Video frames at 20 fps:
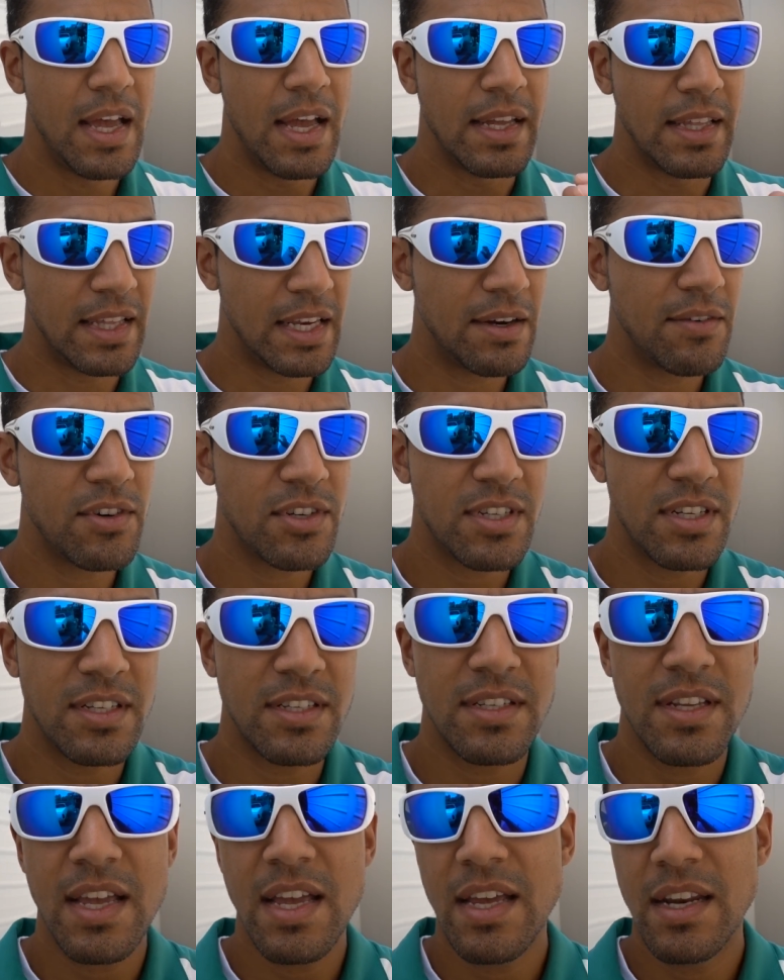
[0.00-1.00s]
And then ever
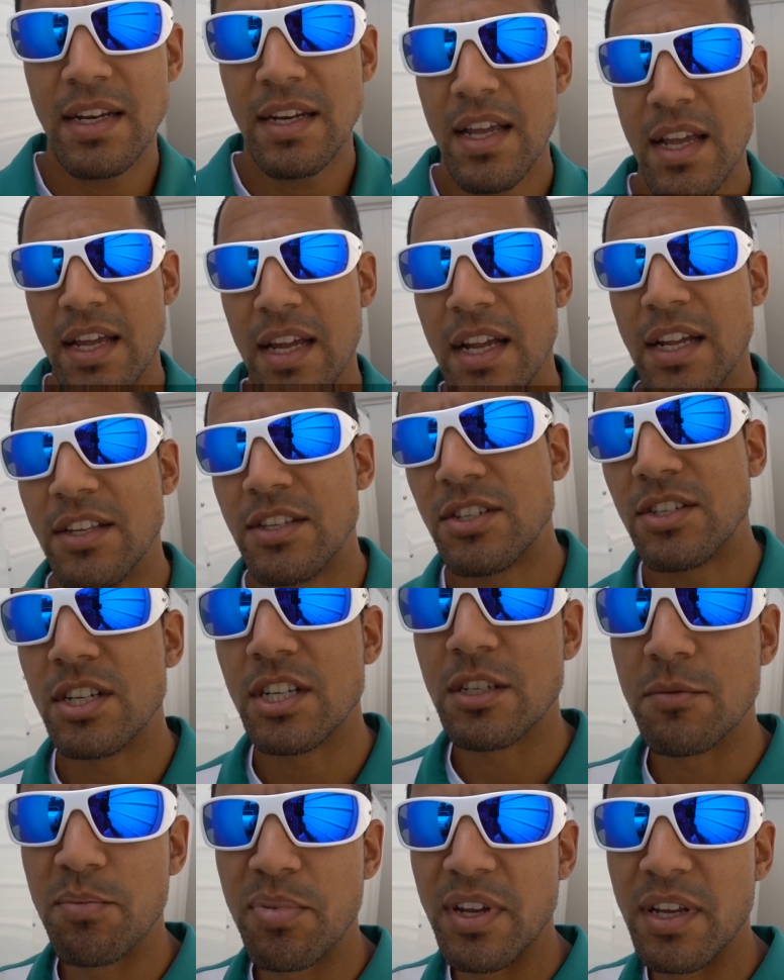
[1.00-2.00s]
since then, it's
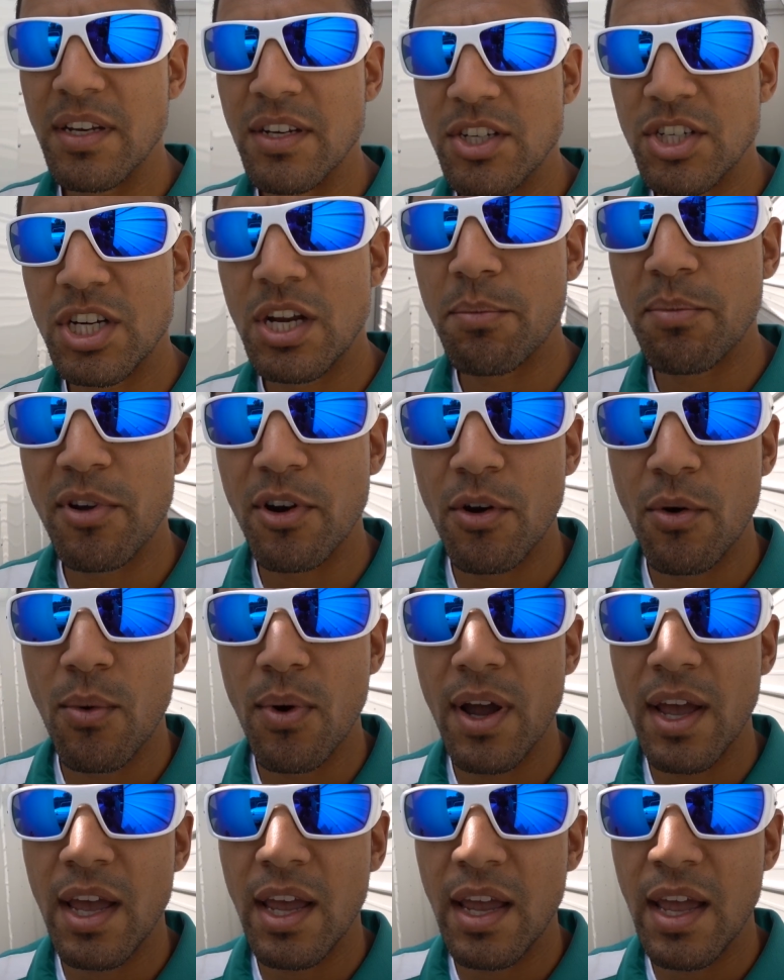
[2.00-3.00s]
just been chipping
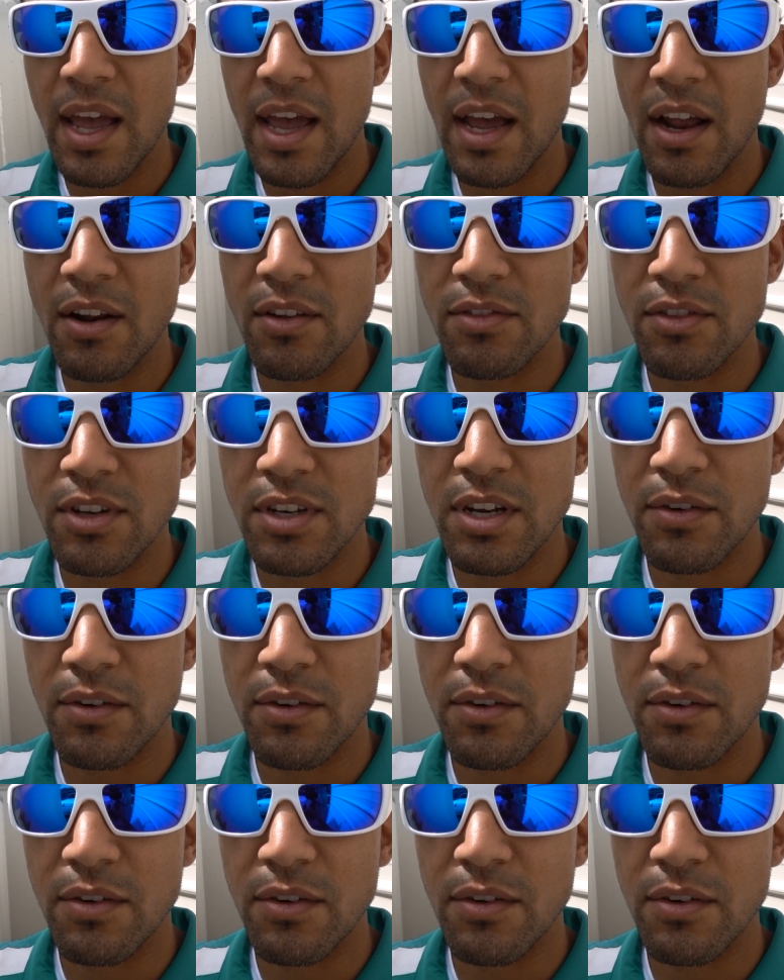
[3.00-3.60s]
away at the